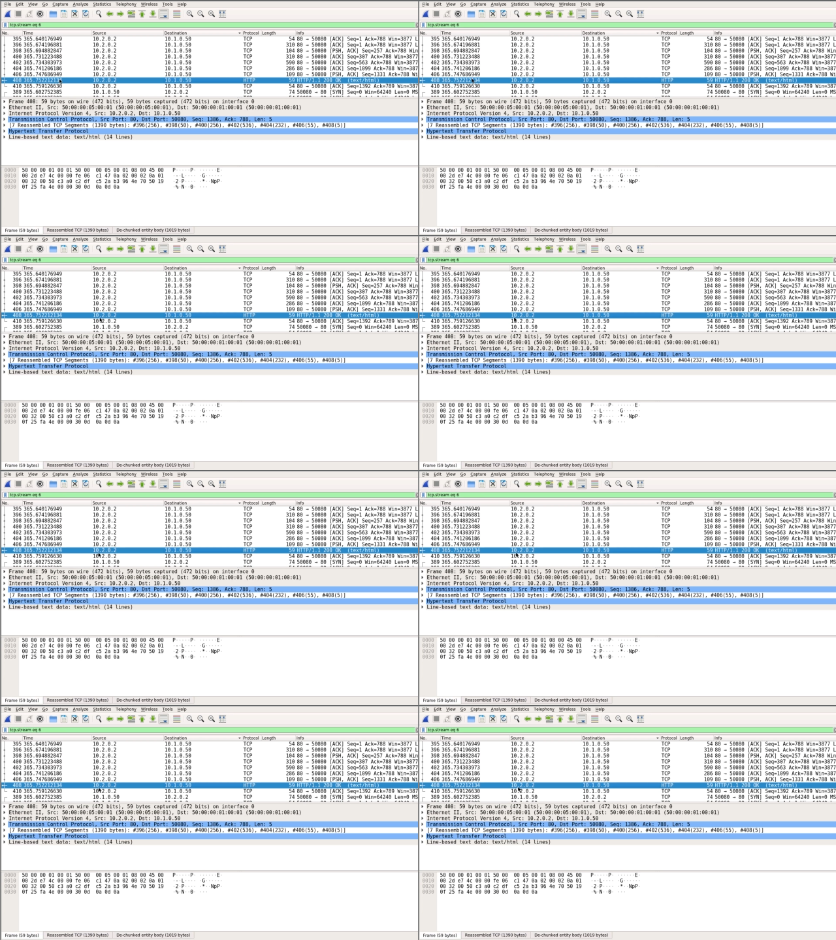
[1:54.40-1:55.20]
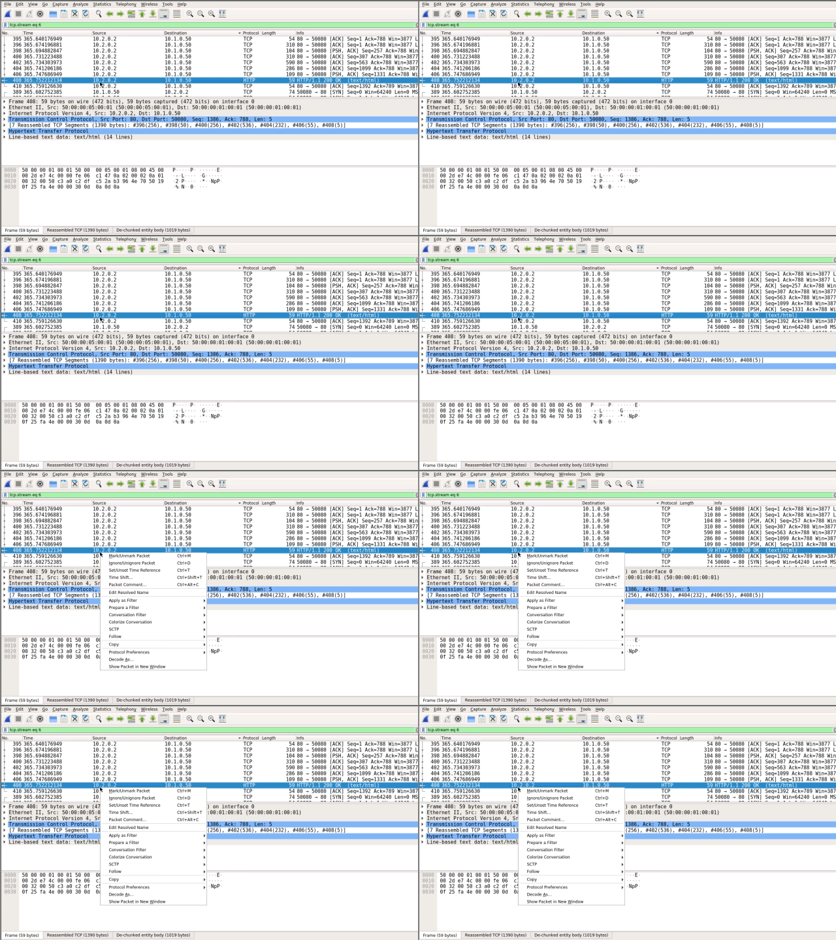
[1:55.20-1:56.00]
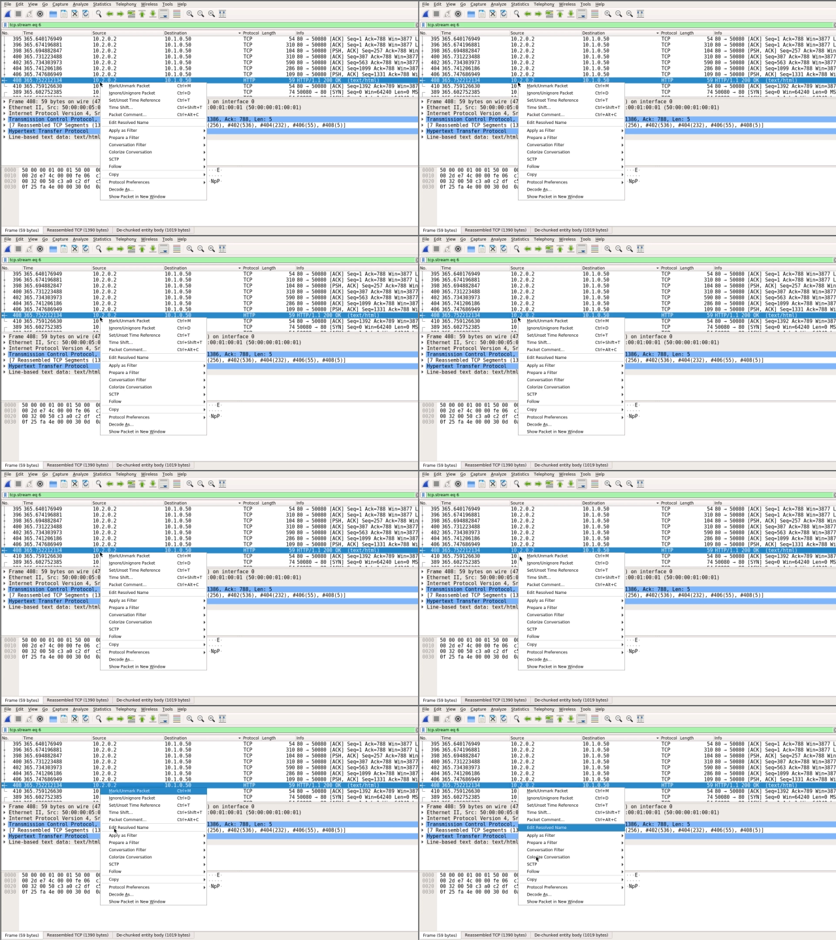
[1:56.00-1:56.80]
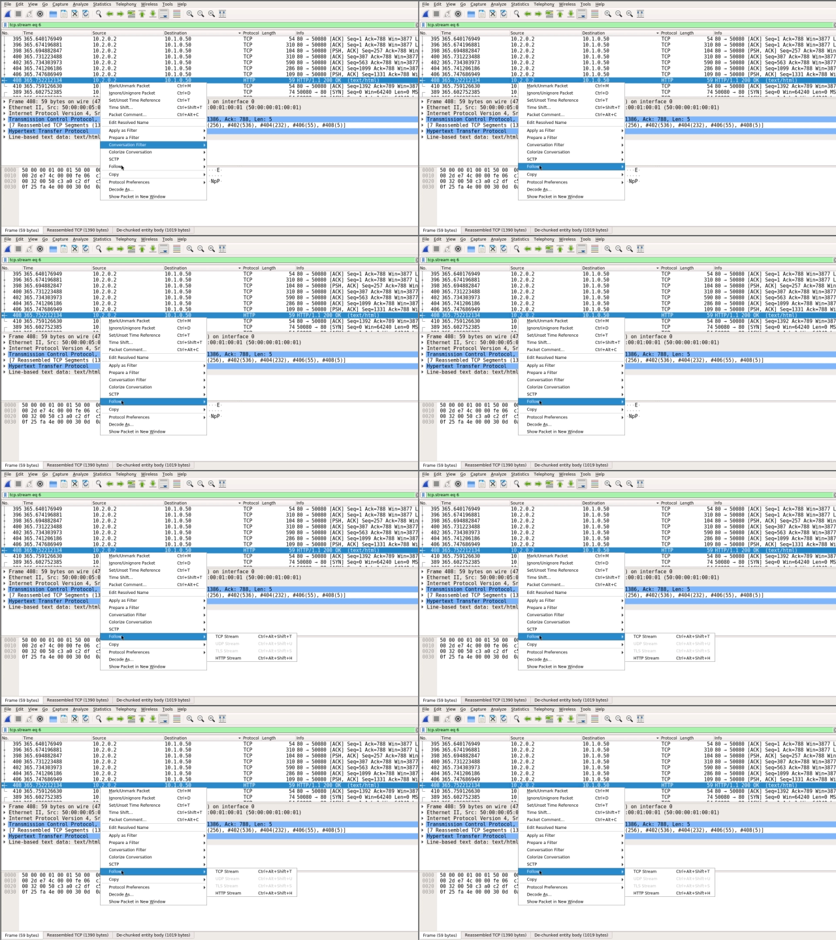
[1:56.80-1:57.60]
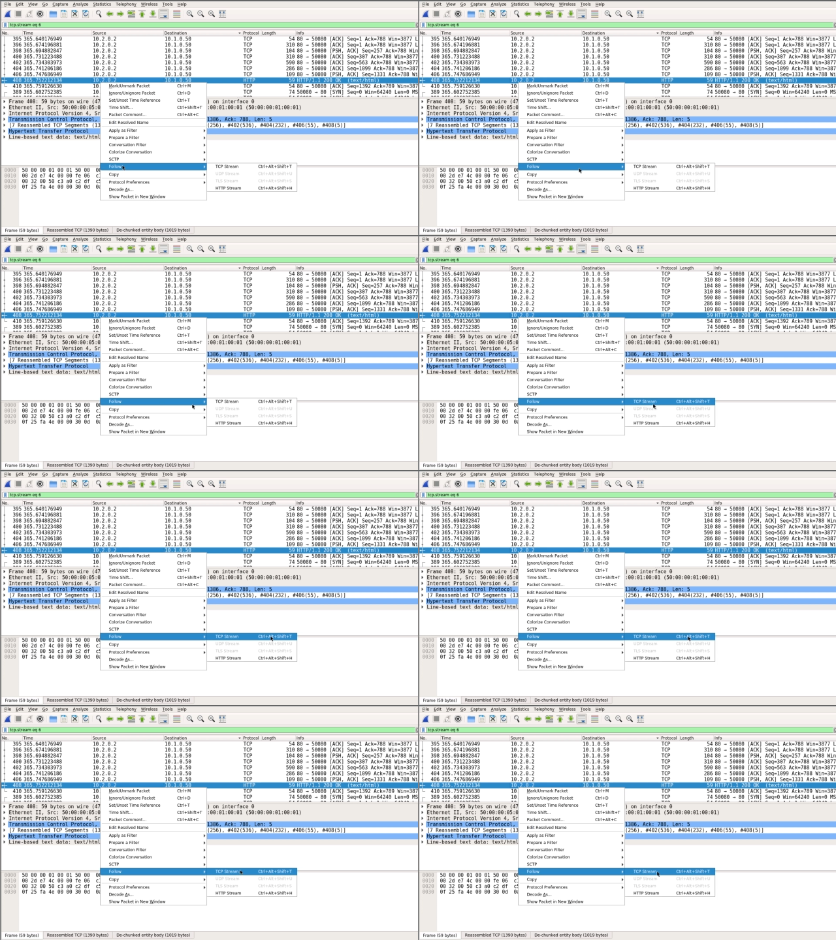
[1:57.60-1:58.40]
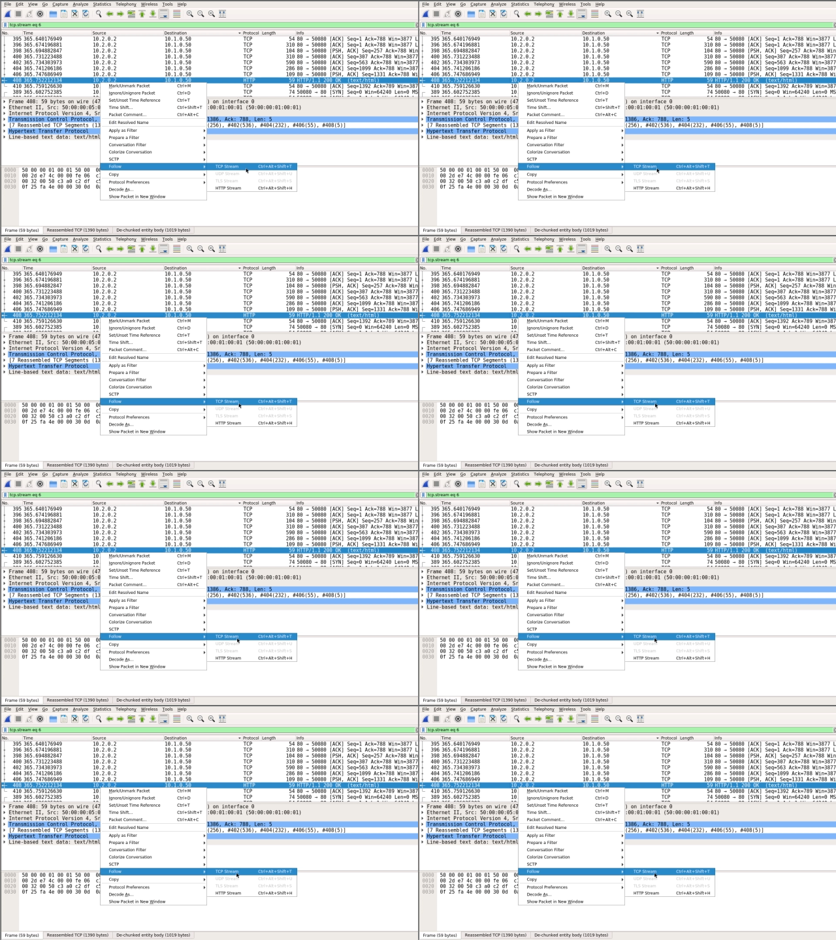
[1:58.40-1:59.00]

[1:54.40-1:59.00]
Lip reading: No face is visible, so there are no lips to read.